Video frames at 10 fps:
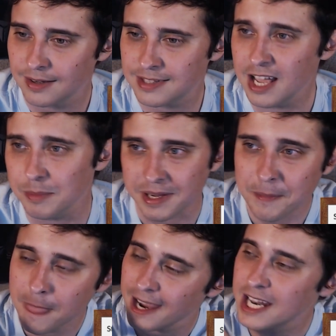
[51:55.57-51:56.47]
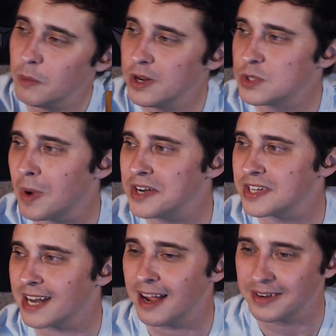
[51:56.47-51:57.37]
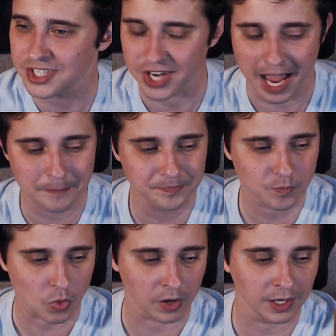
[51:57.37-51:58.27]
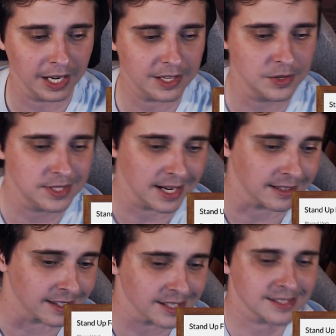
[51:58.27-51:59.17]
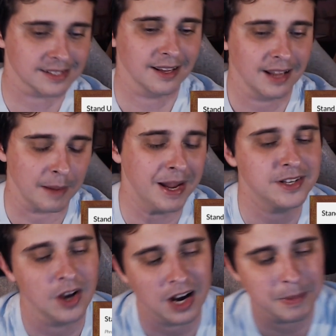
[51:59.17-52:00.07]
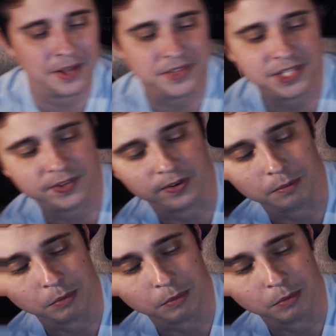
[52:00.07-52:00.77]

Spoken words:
Tell me, anyone who's watching now in chat, I'm going to let you take this. I may talk about this for a